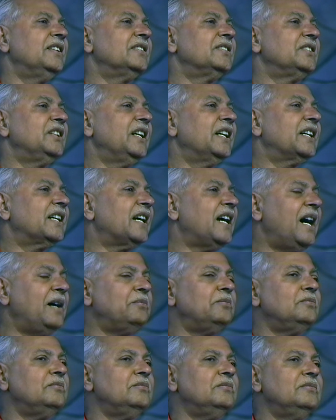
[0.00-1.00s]
they
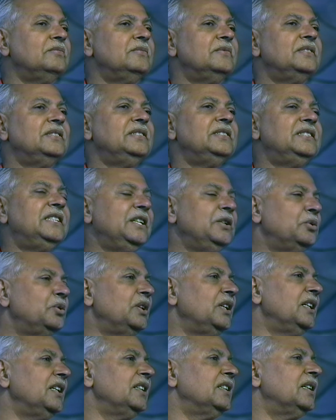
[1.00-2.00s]
come
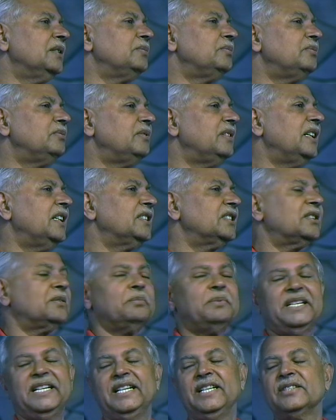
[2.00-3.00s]
during the
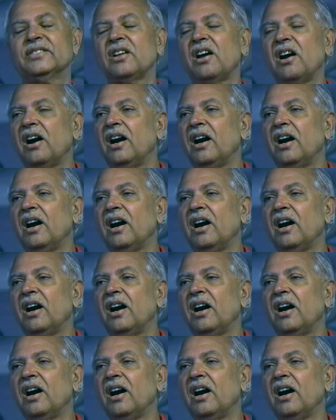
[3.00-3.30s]
first phase